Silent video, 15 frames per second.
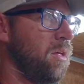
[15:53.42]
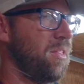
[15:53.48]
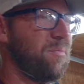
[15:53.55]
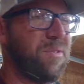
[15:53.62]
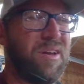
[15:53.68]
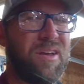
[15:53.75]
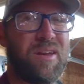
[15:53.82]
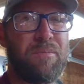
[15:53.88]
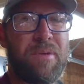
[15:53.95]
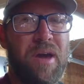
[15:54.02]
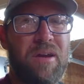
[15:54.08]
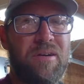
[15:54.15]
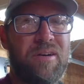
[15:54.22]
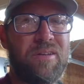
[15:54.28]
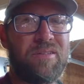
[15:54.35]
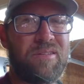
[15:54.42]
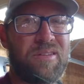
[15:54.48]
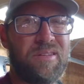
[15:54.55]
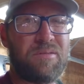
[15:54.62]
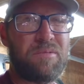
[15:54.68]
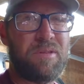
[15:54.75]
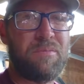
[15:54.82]
we gotta get a battery.
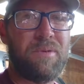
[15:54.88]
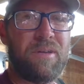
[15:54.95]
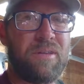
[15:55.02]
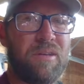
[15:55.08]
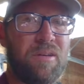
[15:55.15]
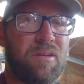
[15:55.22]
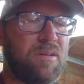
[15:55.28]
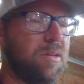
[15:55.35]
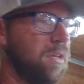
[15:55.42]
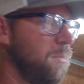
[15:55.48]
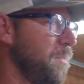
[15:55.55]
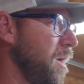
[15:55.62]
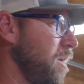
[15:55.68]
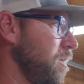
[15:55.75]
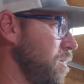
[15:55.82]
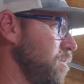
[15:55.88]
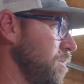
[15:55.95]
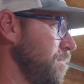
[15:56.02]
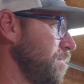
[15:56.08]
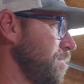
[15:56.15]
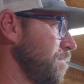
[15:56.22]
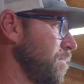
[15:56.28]
That's gonna be the big thing, get a battery. But
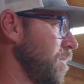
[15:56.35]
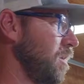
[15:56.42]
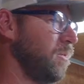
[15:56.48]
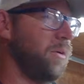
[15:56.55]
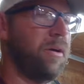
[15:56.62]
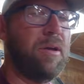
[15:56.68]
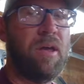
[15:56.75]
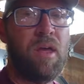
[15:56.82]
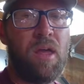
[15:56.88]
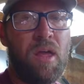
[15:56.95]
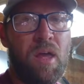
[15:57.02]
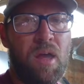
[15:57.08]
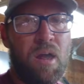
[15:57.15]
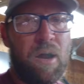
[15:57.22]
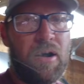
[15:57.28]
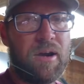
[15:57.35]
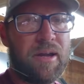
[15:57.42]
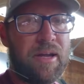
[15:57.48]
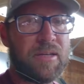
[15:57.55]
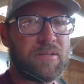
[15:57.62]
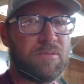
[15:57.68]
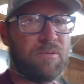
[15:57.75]
anyway, all right
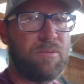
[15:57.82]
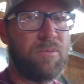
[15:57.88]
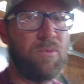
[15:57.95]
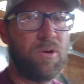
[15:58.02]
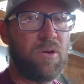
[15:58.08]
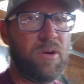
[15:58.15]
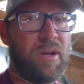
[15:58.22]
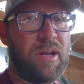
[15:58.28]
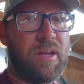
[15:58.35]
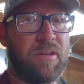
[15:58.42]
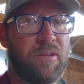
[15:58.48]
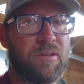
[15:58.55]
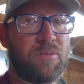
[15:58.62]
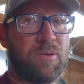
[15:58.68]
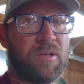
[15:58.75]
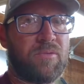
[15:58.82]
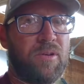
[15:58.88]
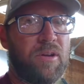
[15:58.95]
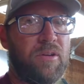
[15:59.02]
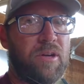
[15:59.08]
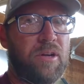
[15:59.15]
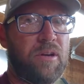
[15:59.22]
guys, well, we'll go ahead and end this week's
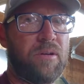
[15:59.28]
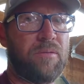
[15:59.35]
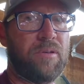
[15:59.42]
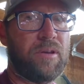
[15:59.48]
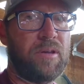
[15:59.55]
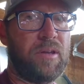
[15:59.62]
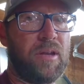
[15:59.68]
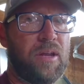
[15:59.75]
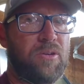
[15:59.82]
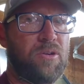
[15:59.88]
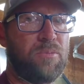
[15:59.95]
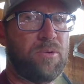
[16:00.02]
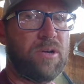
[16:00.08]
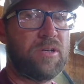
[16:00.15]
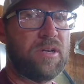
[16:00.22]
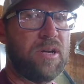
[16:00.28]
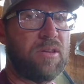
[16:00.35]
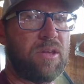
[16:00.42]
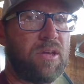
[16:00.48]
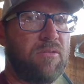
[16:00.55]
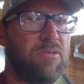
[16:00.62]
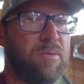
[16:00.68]
video here. Again, I do appreciate it.
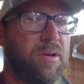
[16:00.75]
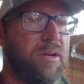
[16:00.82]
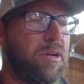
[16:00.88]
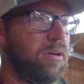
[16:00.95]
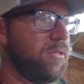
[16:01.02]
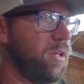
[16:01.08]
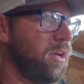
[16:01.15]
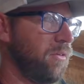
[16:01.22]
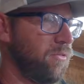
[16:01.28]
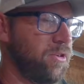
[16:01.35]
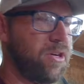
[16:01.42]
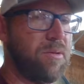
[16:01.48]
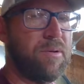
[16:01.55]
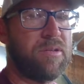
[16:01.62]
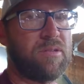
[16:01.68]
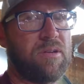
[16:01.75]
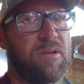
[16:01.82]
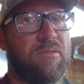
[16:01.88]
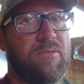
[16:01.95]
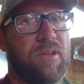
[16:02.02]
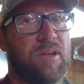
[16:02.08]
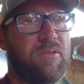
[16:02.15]
Thank you for being here. Thank you for sharing my
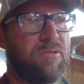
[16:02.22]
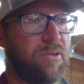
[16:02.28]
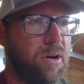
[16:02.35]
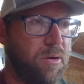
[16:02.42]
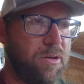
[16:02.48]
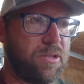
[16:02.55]
stuff. Thank you for always